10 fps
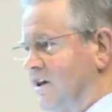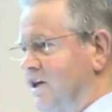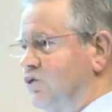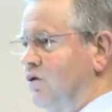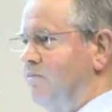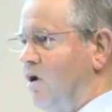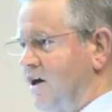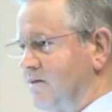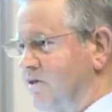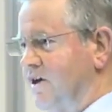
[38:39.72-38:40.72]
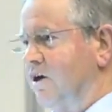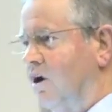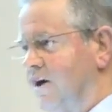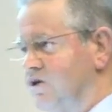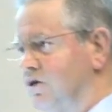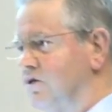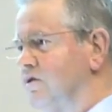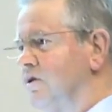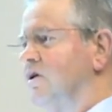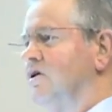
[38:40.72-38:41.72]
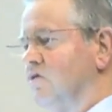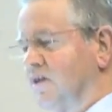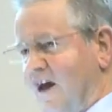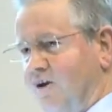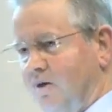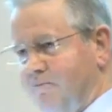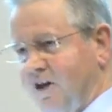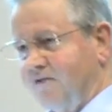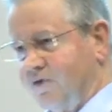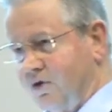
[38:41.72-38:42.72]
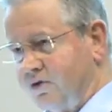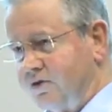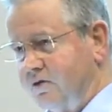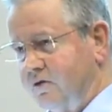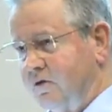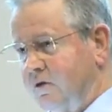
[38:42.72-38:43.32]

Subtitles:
Unless you abide in me and I in you, you cannot bear fruit.